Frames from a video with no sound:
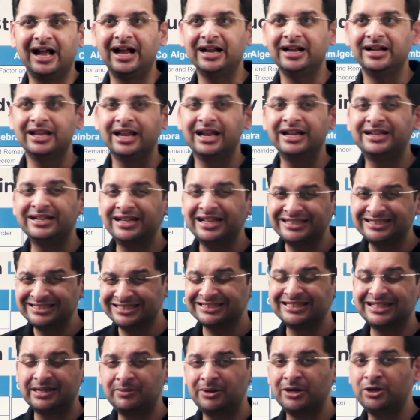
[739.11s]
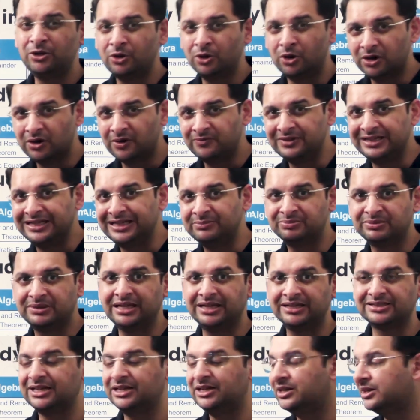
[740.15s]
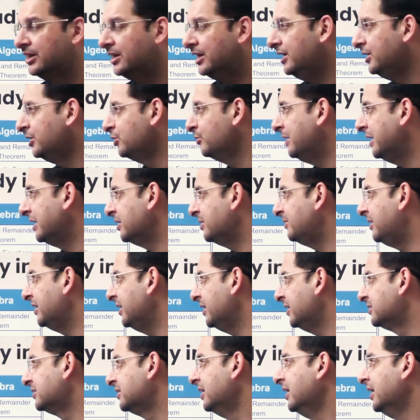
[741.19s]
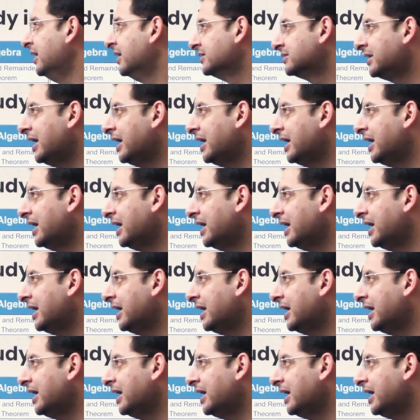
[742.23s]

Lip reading: and it teaches them a lot of deep things into mathematics.